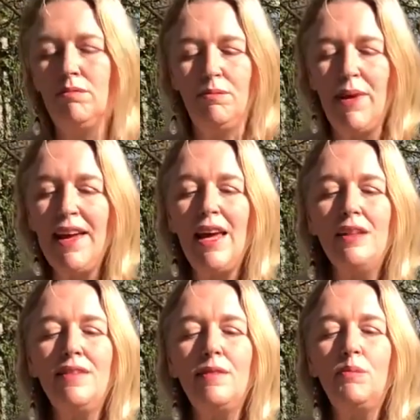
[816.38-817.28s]
being
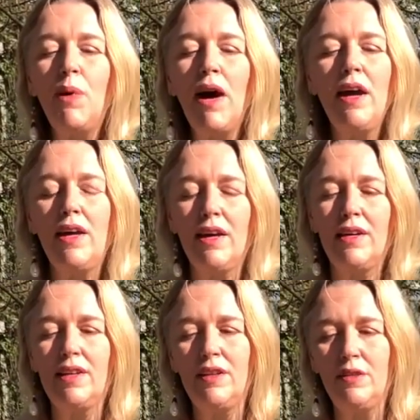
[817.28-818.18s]
inspired
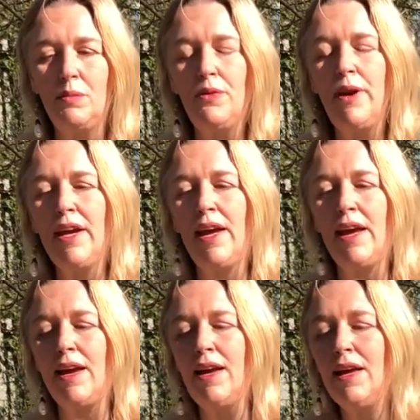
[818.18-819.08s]
and
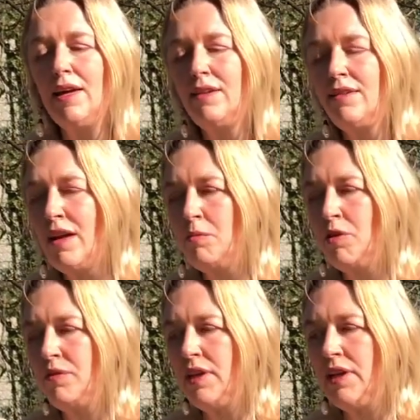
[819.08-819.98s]
bringing some
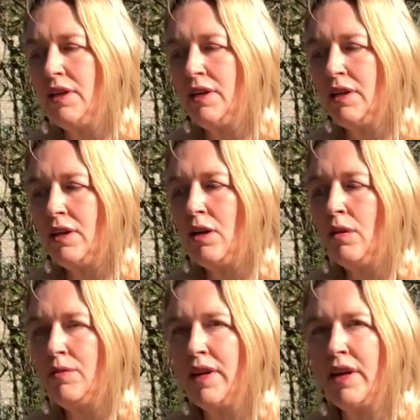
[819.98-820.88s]
of
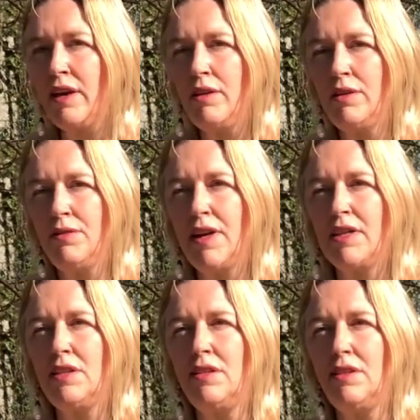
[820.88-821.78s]
the current
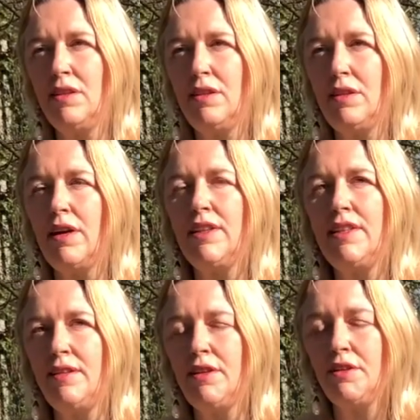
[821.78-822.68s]
fashions and
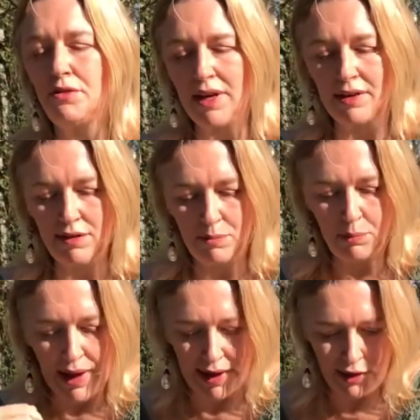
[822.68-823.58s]
artistic trends
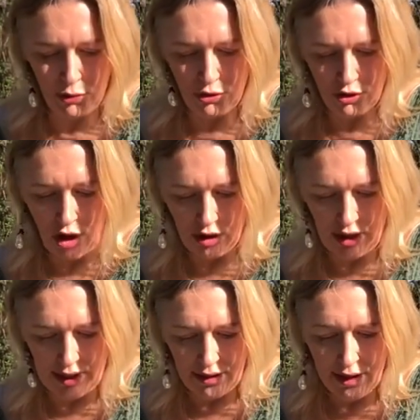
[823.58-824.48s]
back to
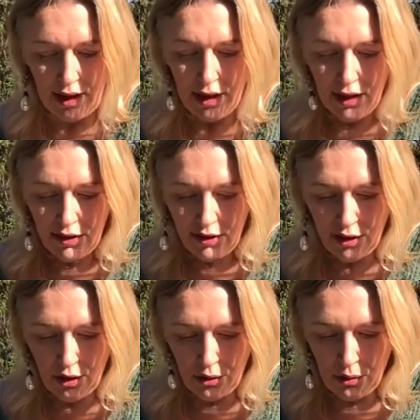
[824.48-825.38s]
Scotland.
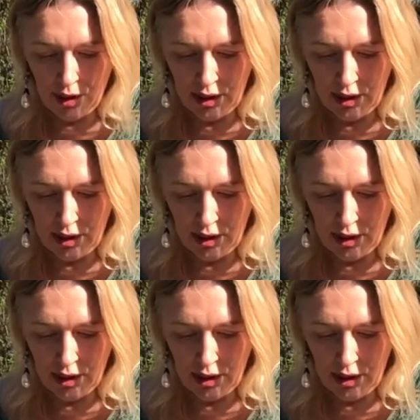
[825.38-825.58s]
So